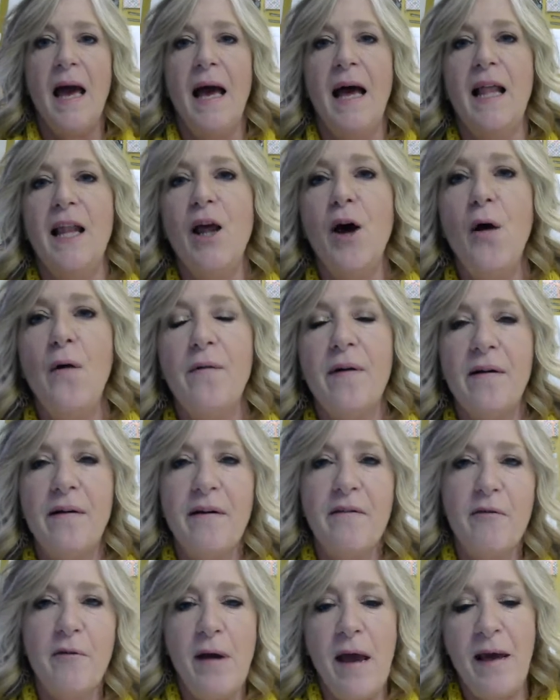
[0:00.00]
Hello,
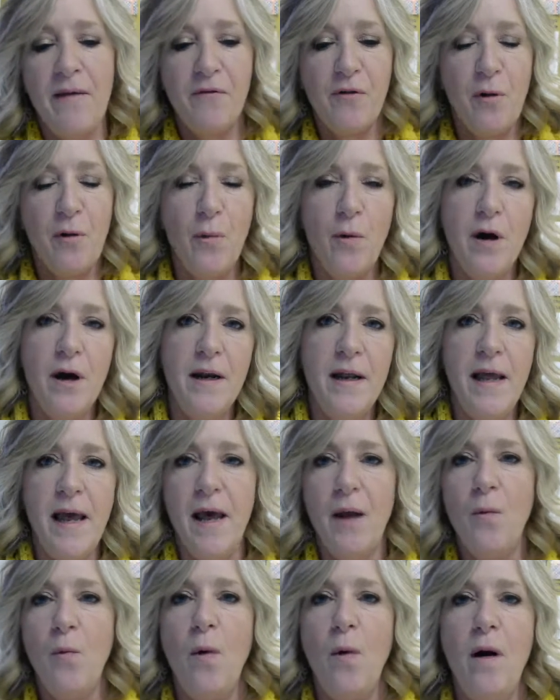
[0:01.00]
everyone,
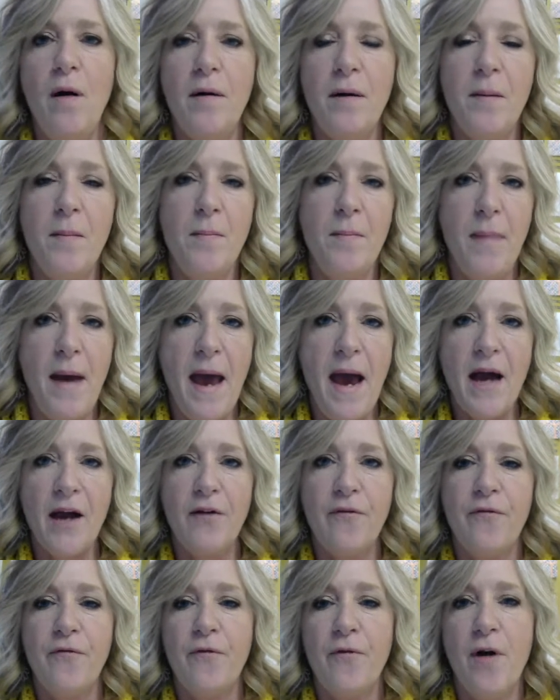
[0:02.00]
and welcome
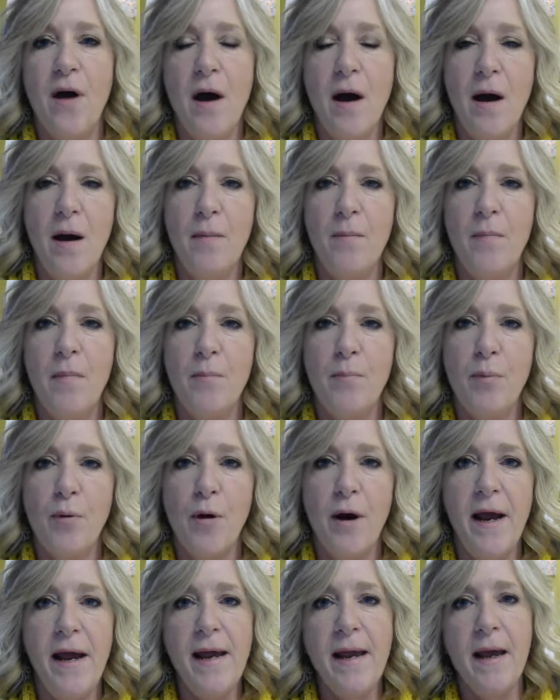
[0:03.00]
back from
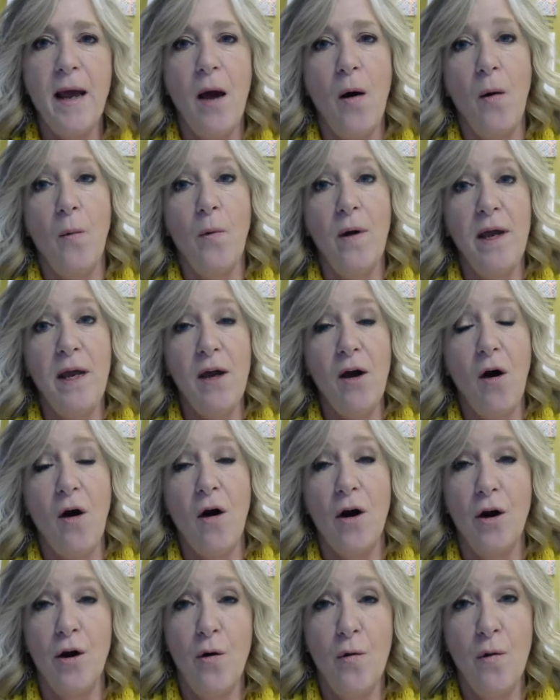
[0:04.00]
break. We
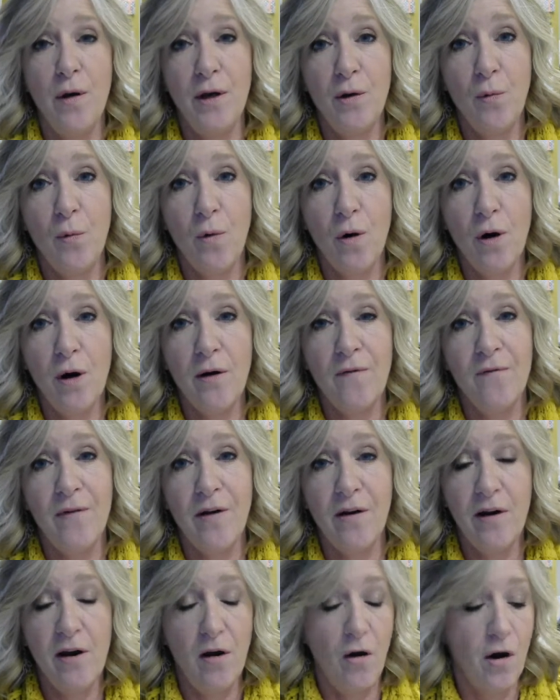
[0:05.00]
are going to work
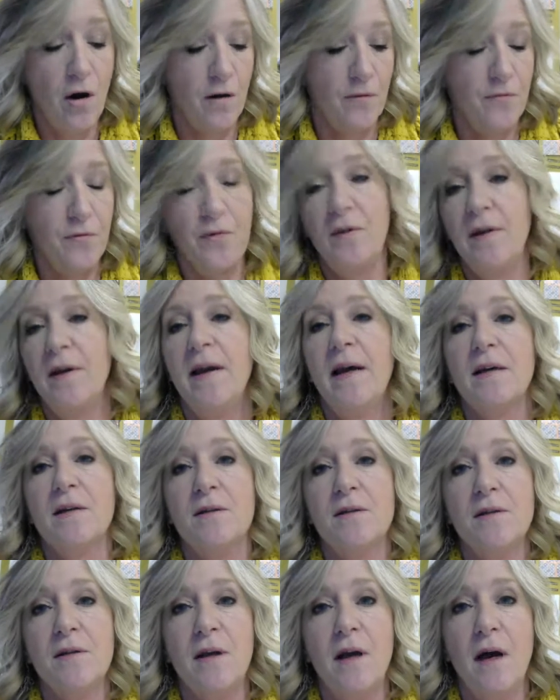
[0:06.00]
very hard for the
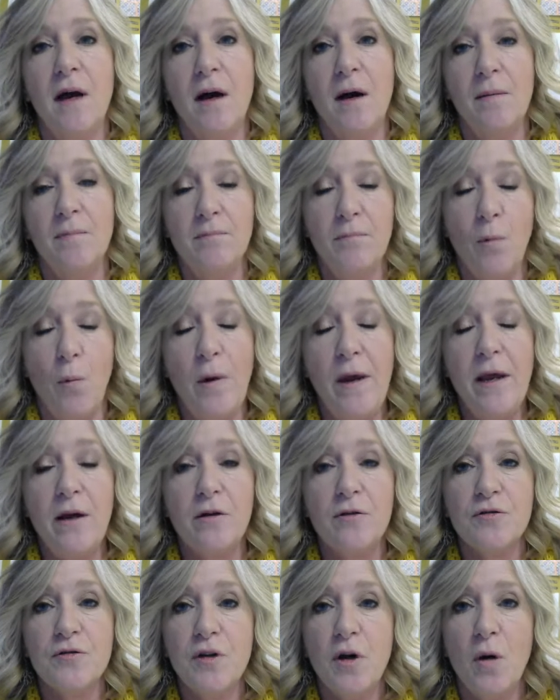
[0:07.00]
next week
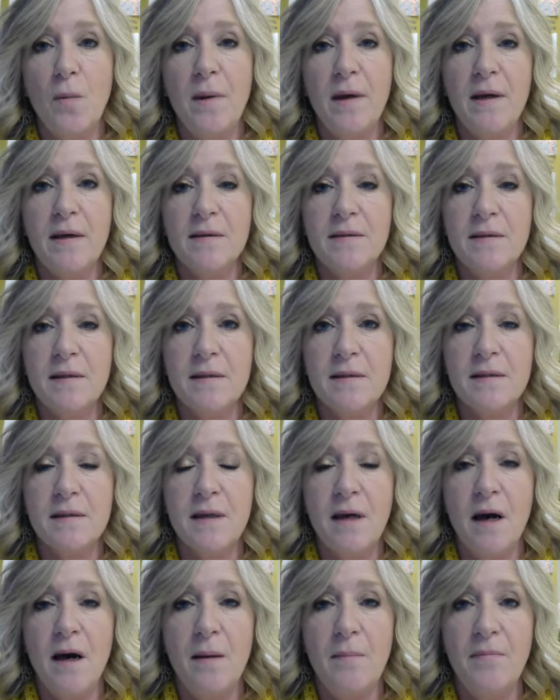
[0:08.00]
or so because it's
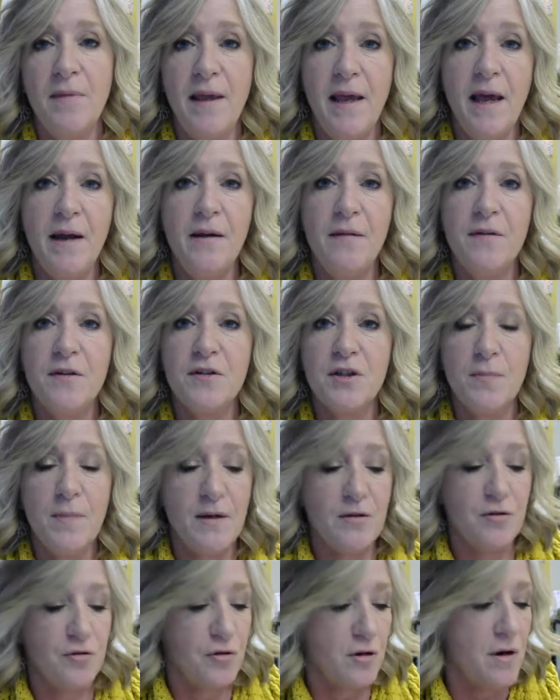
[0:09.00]
the end of the
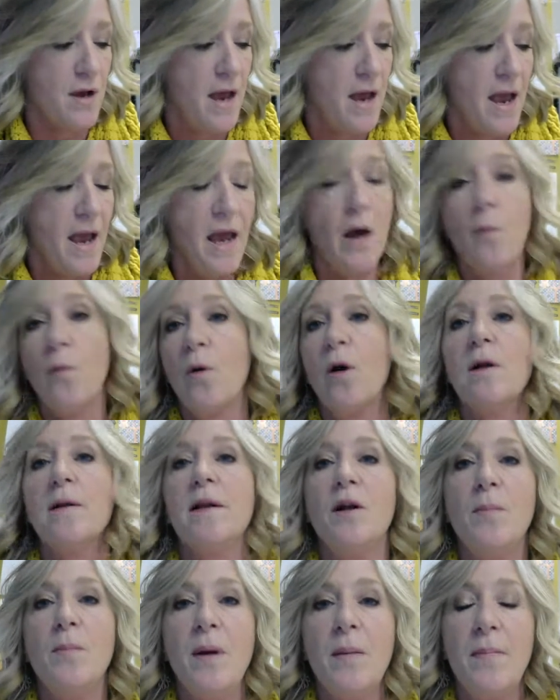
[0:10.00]
semester and we're a
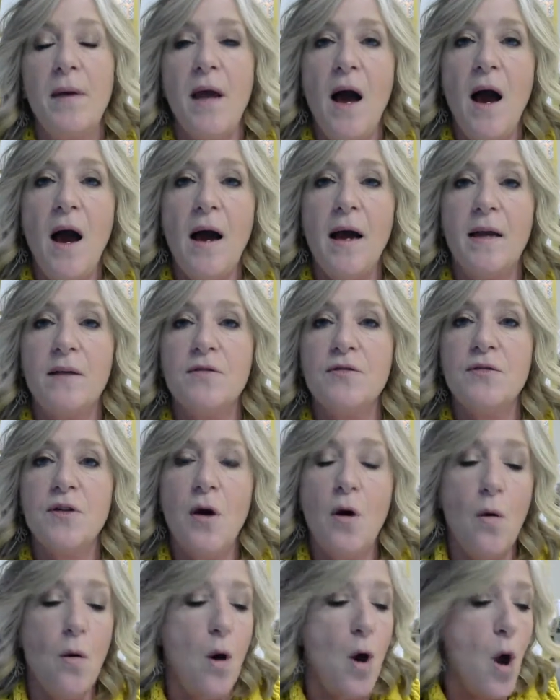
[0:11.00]
little bit behind.
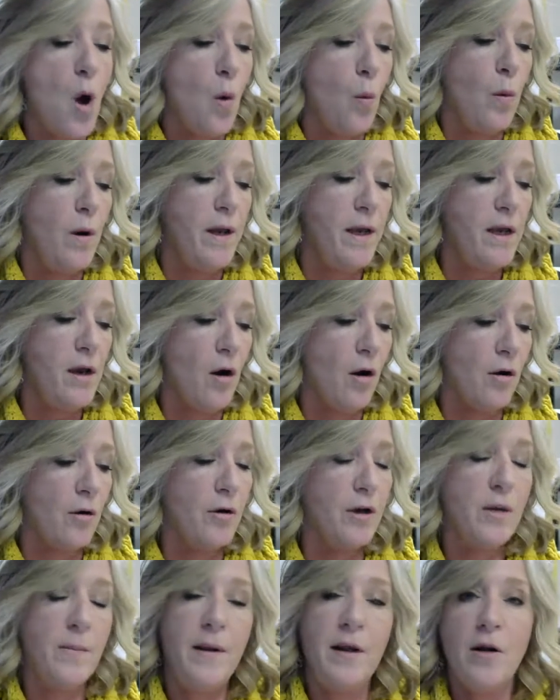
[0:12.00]
So we are
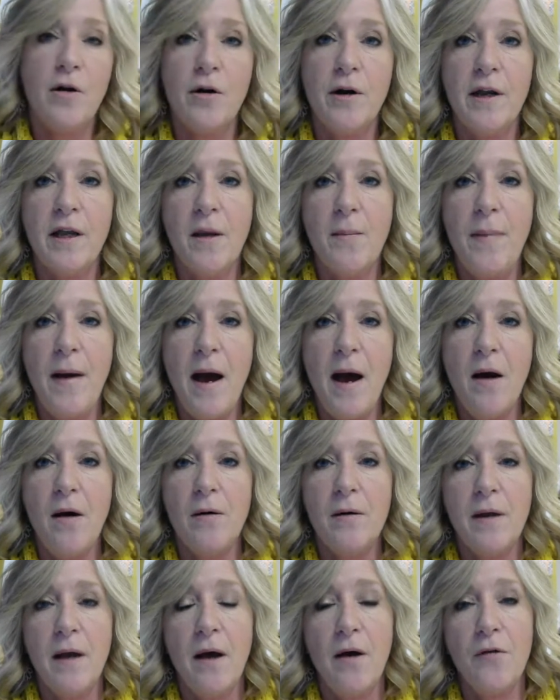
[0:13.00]
going to be learning
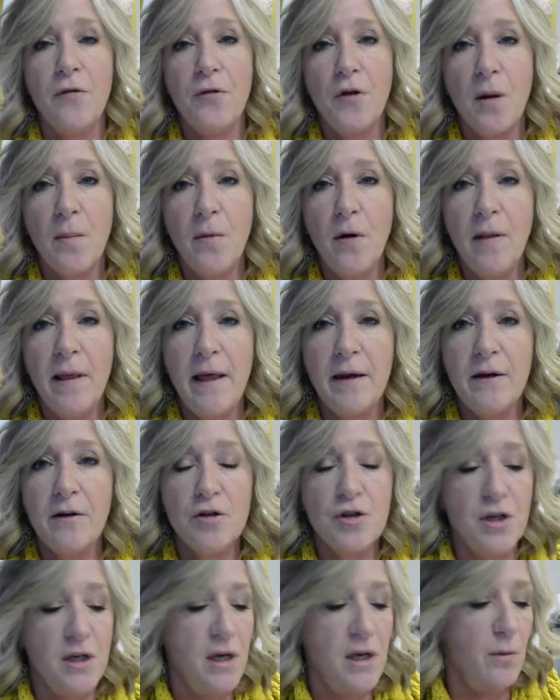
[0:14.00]
about thermal
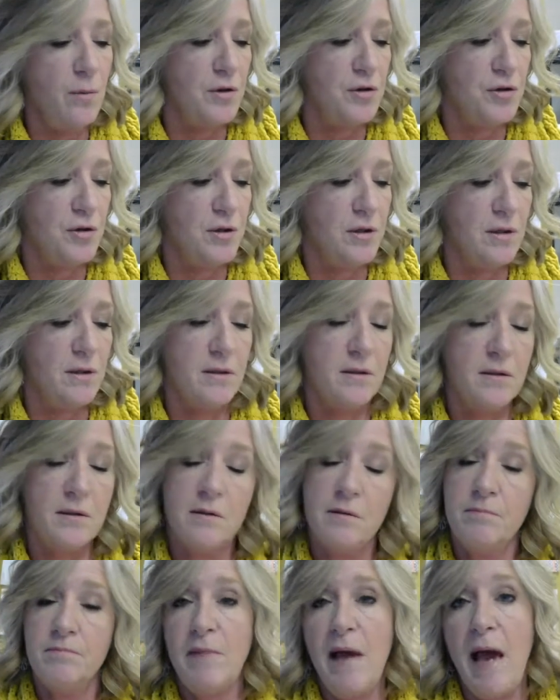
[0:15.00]
energy, which
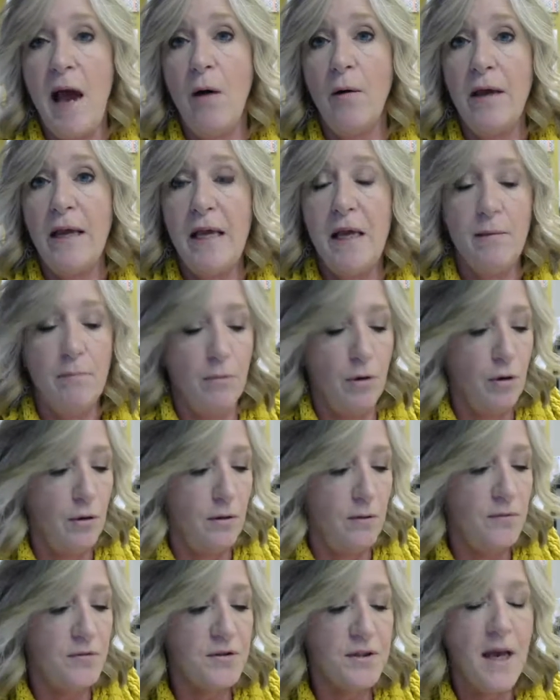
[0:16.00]
is how heat
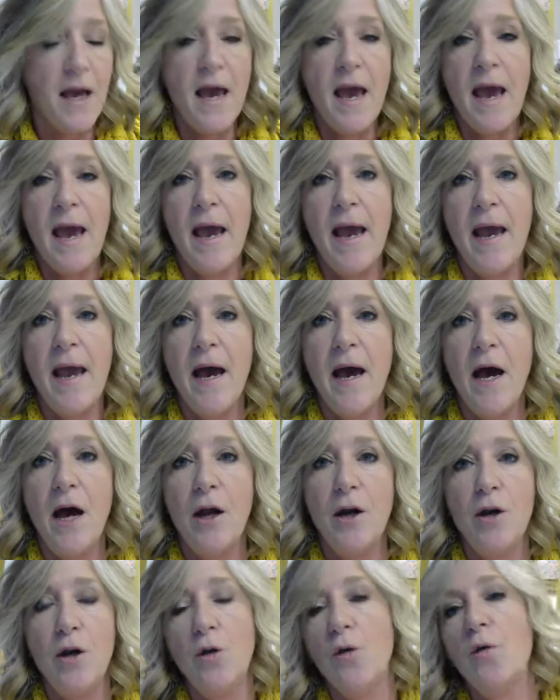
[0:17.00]
moves,
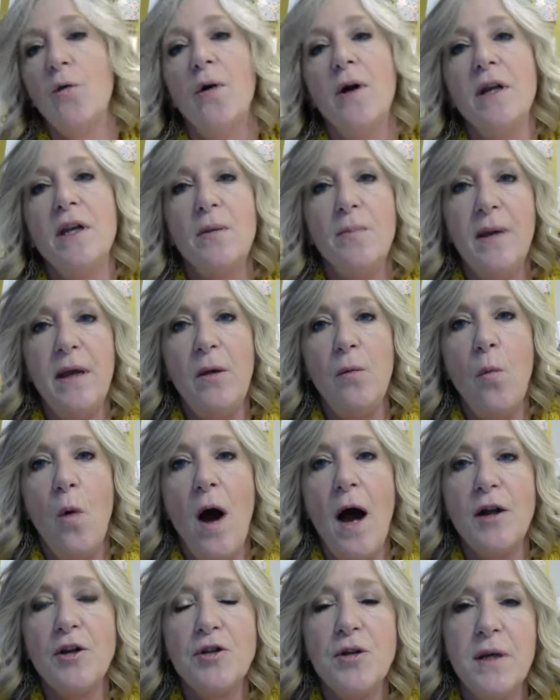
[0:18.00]
and you're going to be
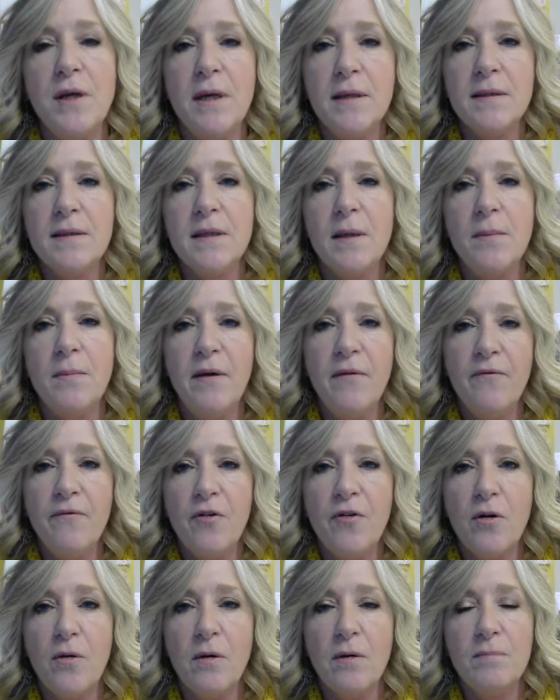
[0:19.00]
watching some
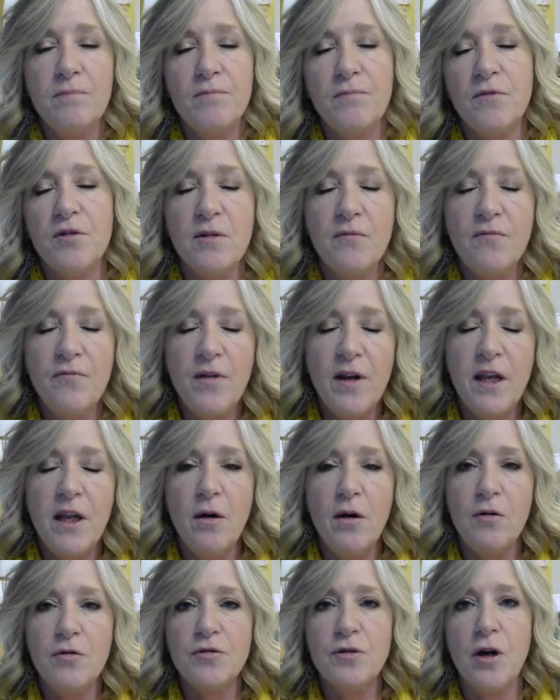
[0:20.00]

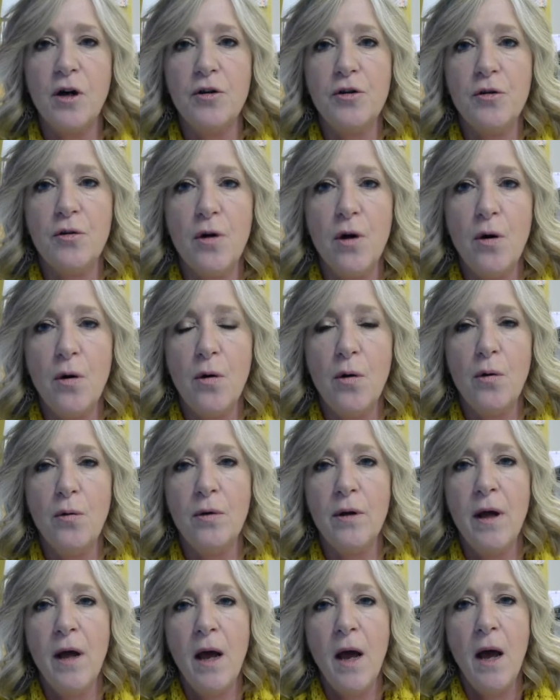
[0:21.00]
videos on your own.